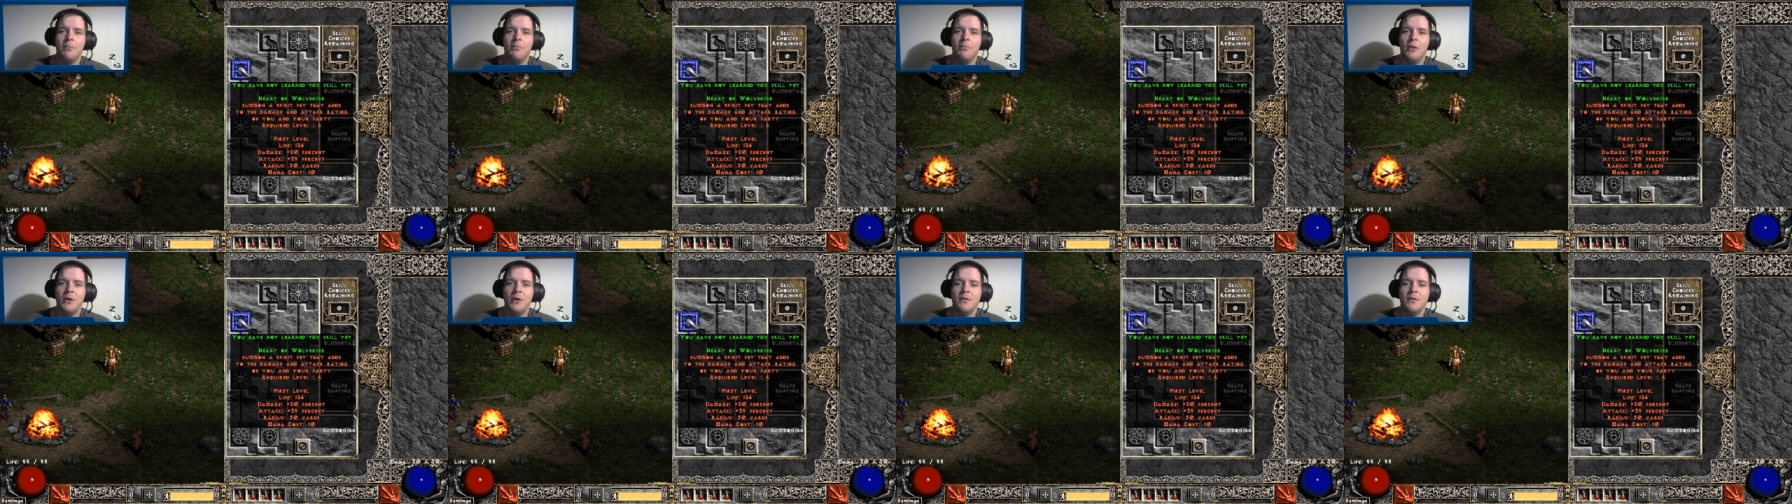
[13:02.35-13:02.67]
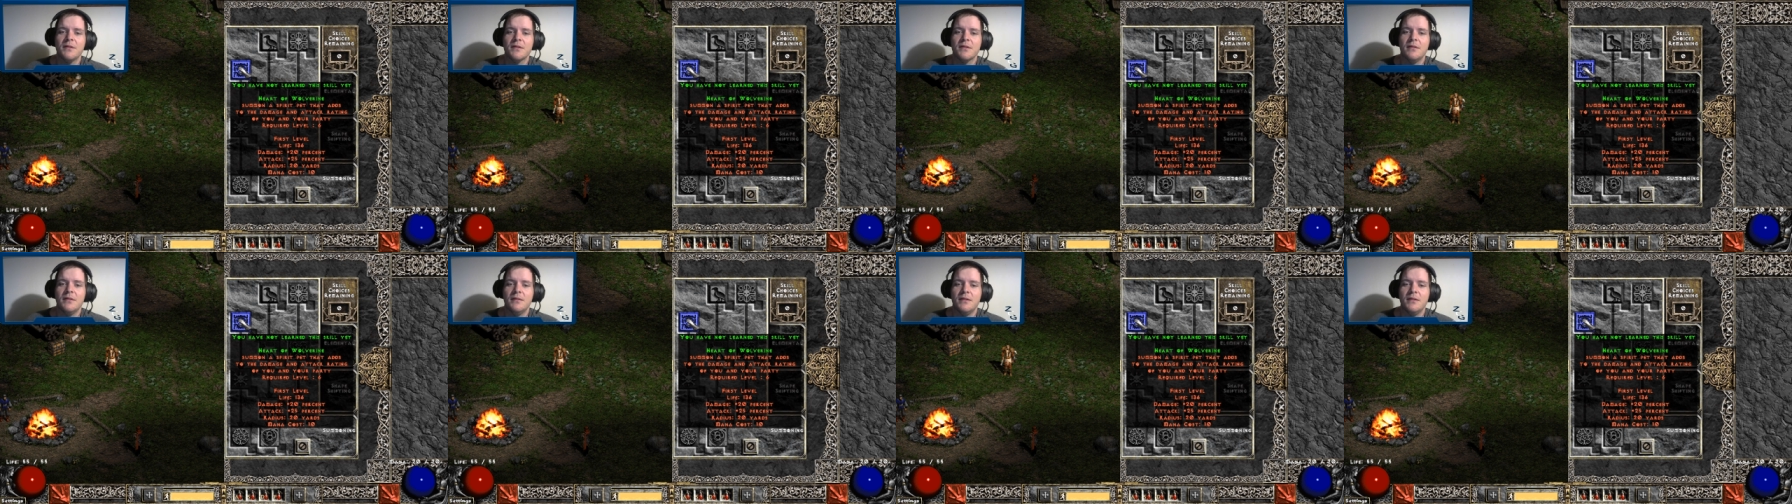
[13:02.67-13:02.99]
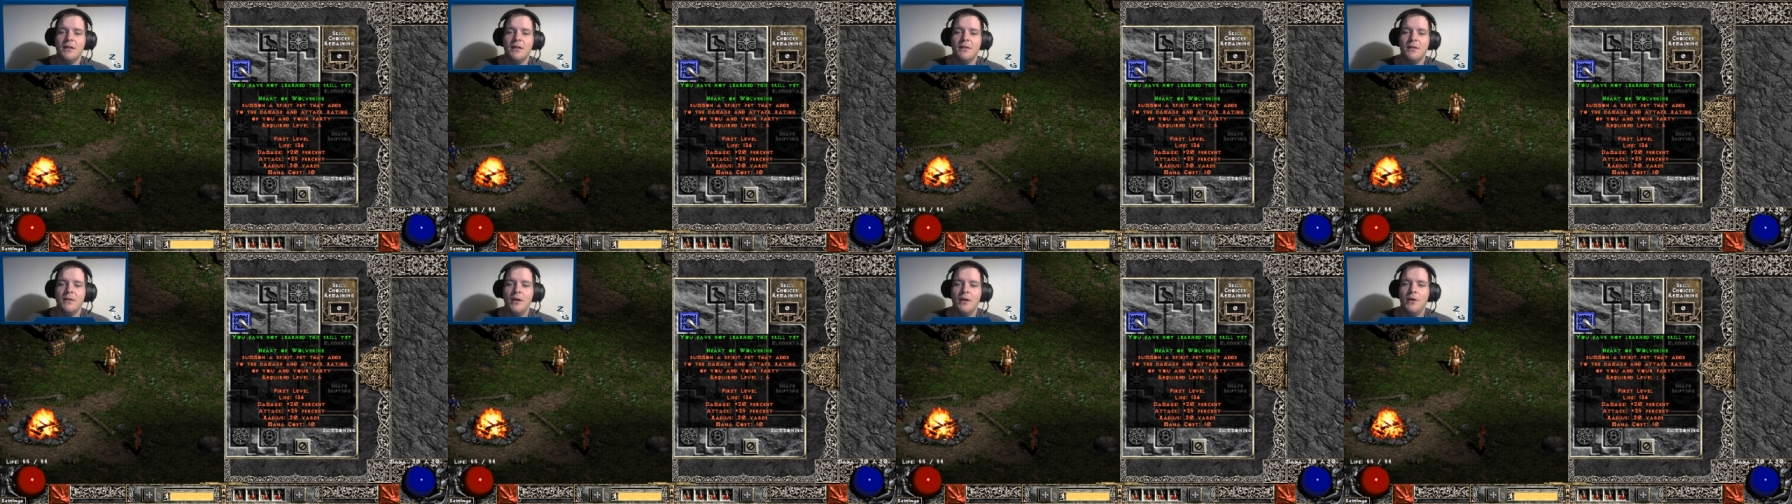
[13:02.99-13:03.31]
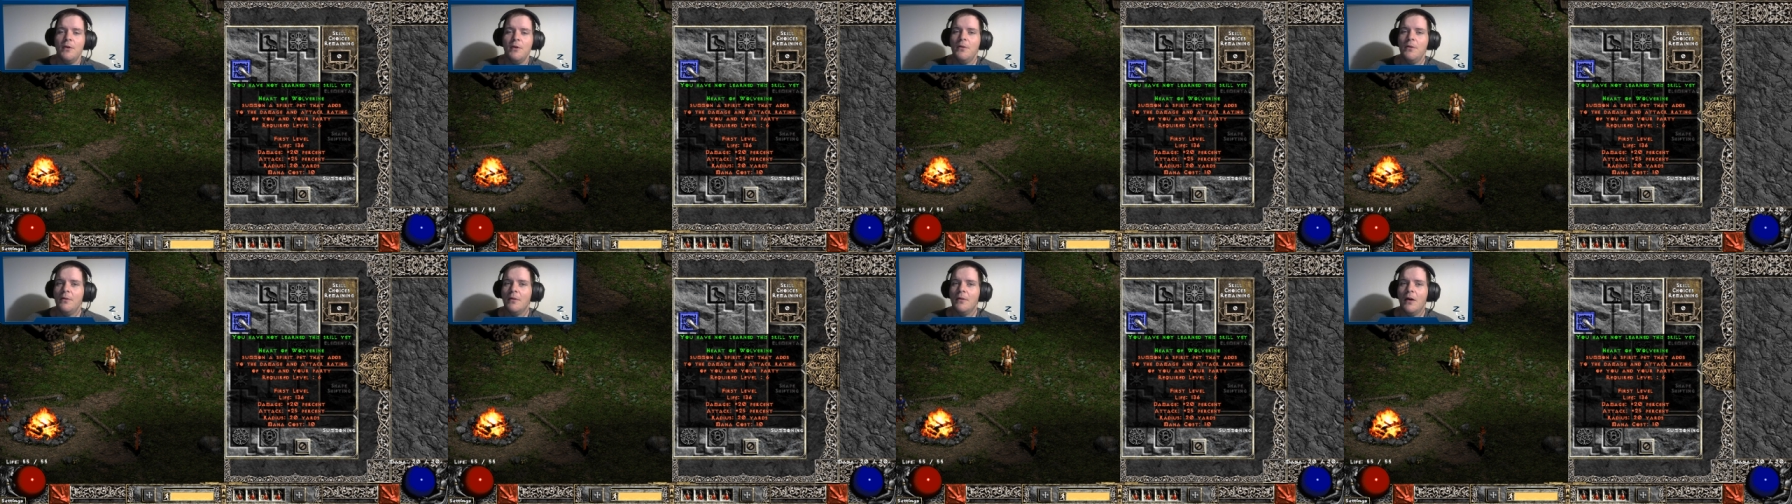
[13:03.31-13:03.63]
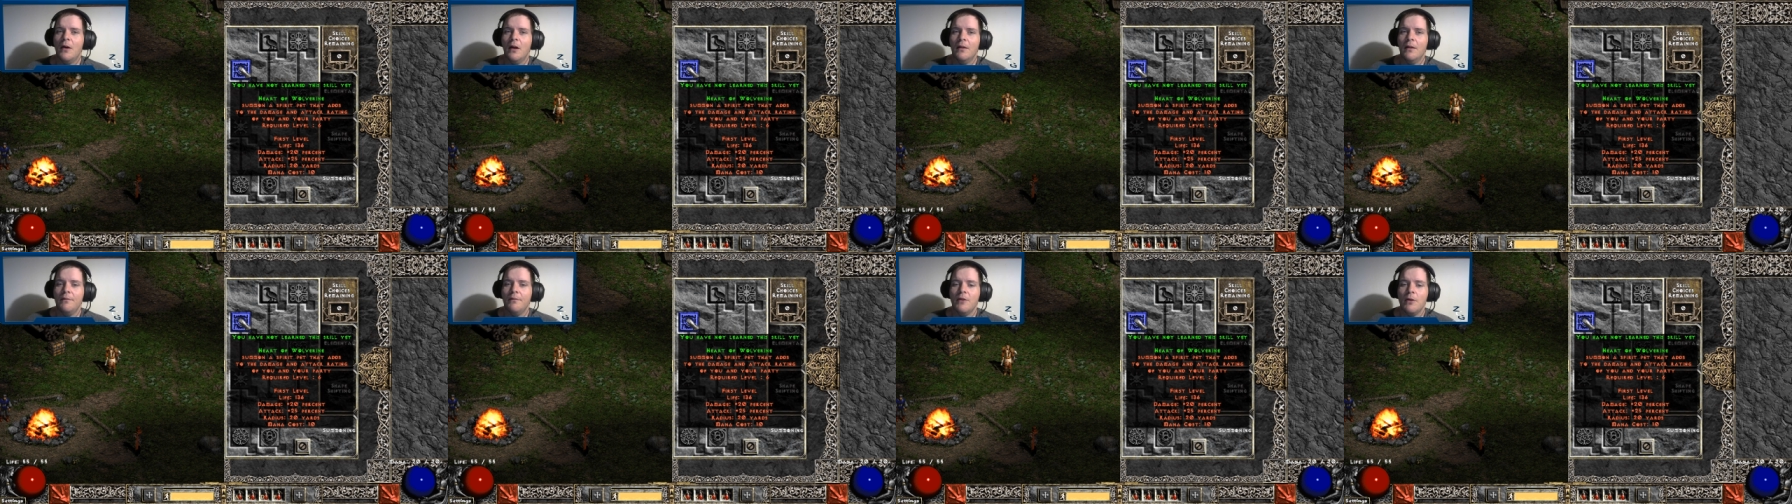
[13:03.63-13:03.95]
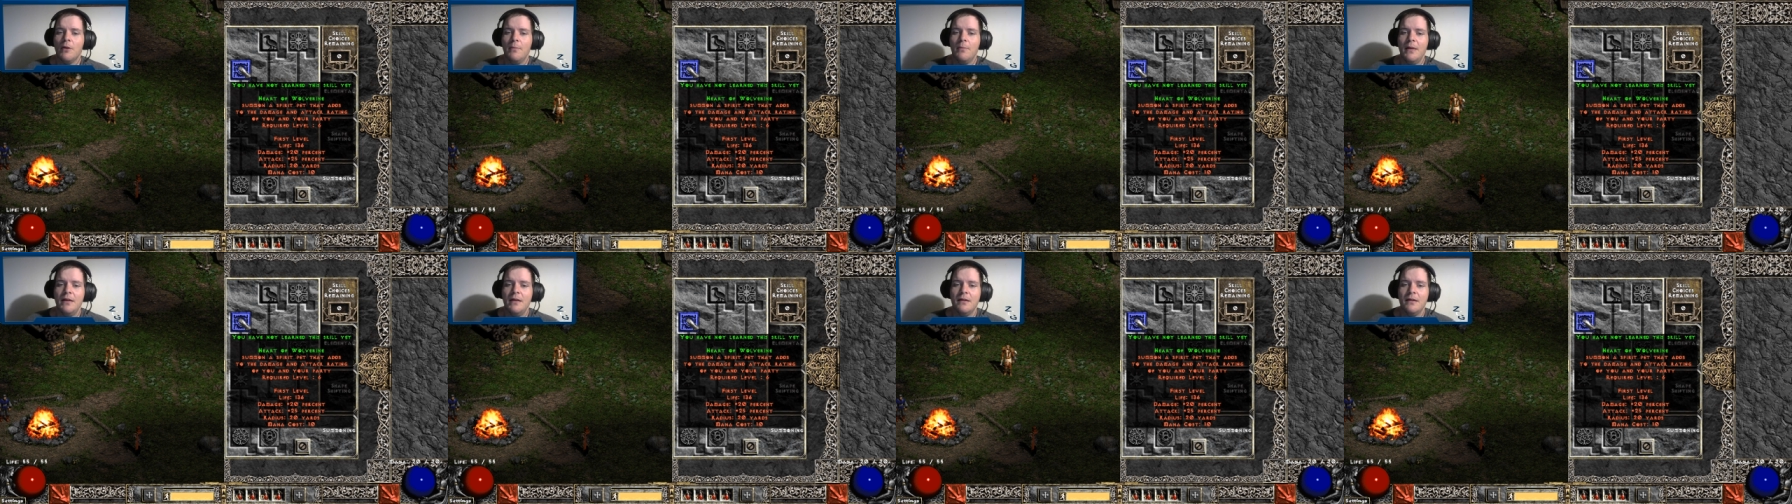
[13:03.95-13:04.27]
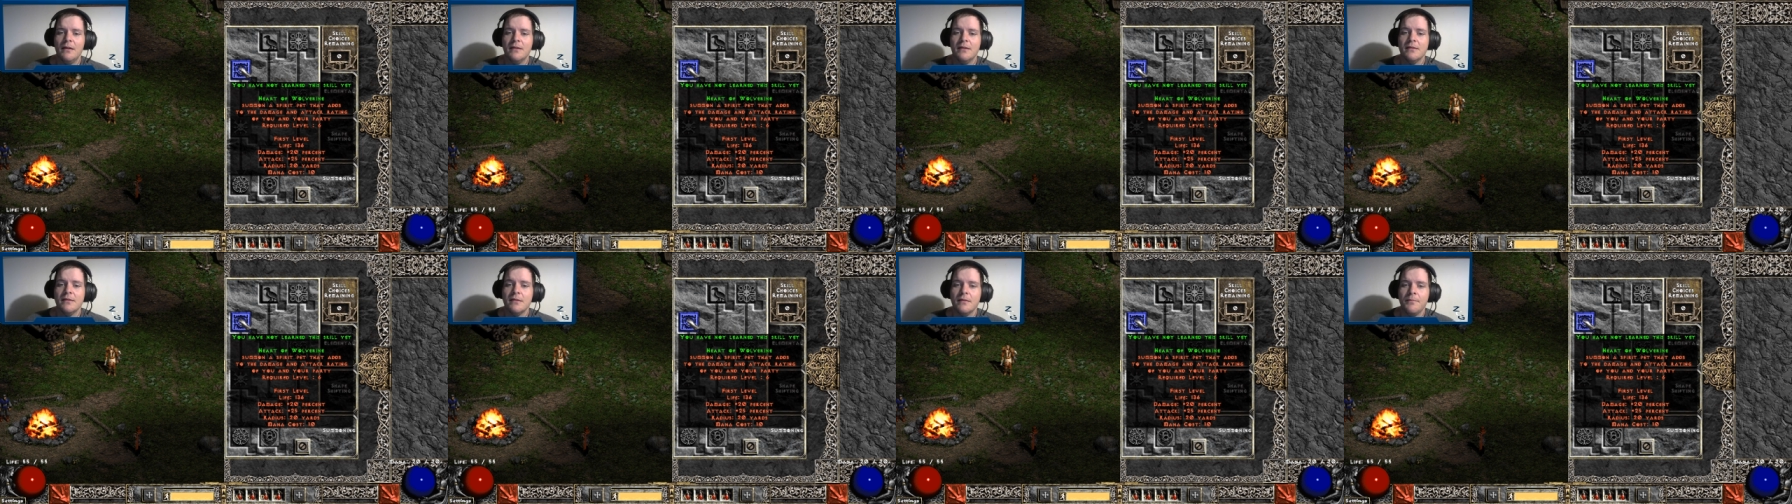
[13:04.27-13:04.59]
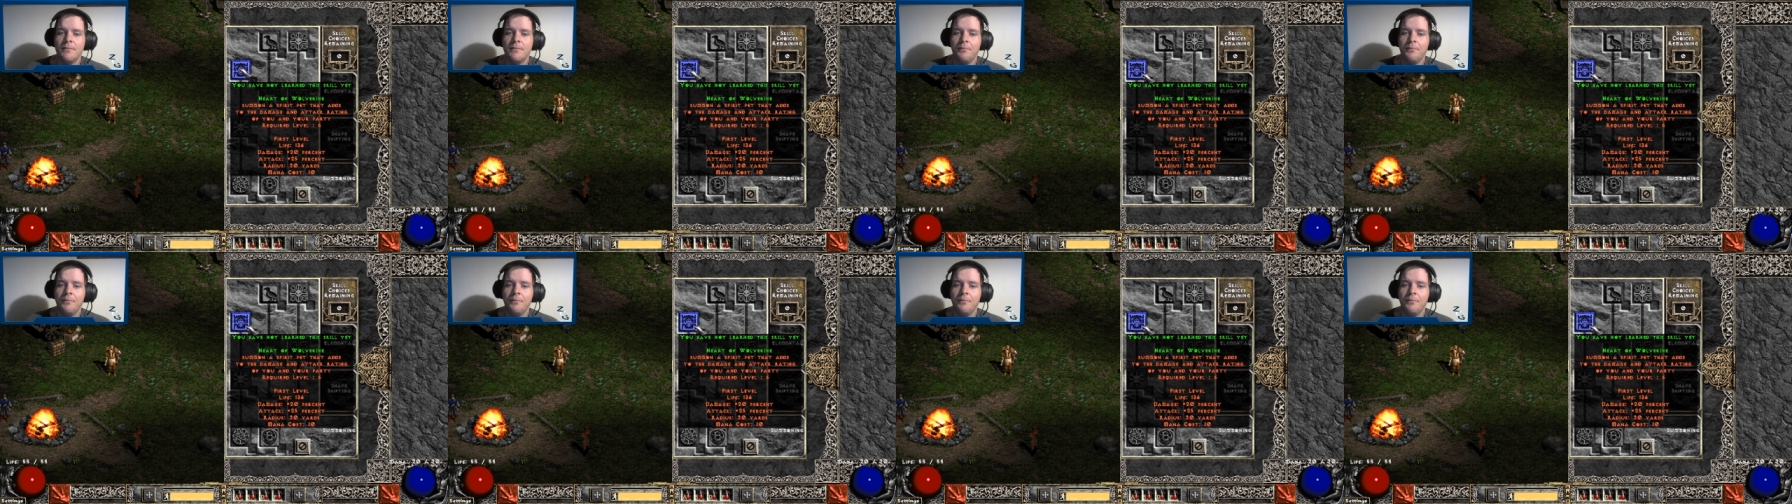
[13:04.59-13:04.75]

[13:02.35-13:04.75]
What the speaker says: boost to you, all of your minions.